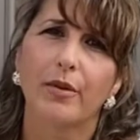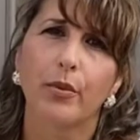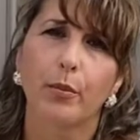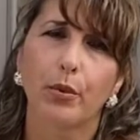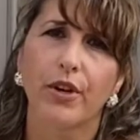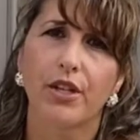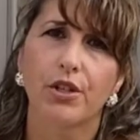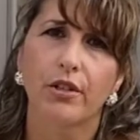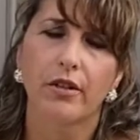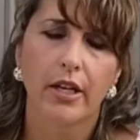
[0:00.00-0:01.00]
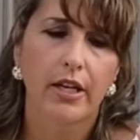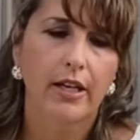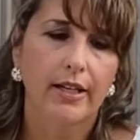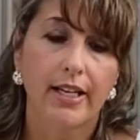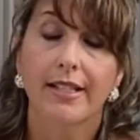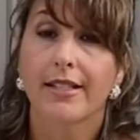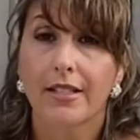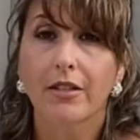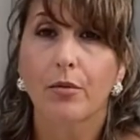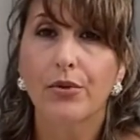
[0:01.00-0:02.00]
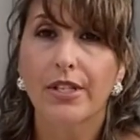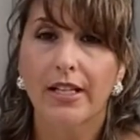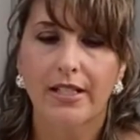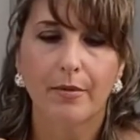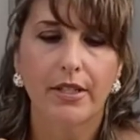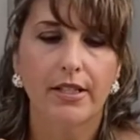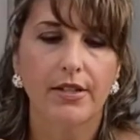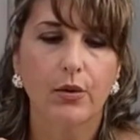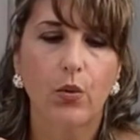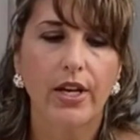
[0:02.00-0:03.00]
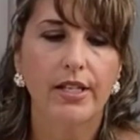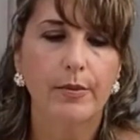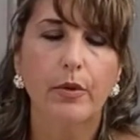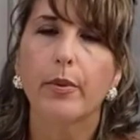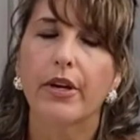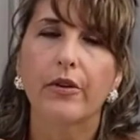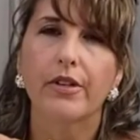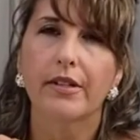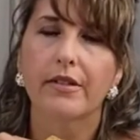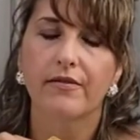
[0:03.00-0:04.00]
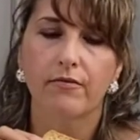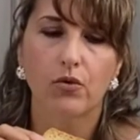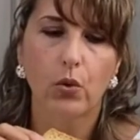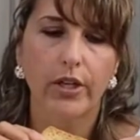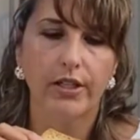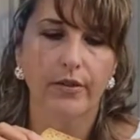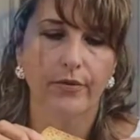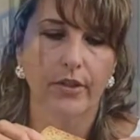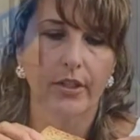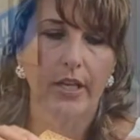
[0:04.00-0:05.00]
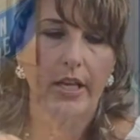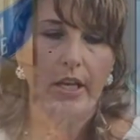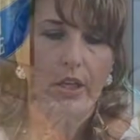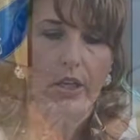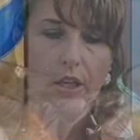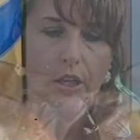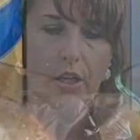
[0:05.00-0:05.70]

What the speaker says: of the preparation. Again, it's still a bruschetta, but it's the way it's prepared that's quite different. These are the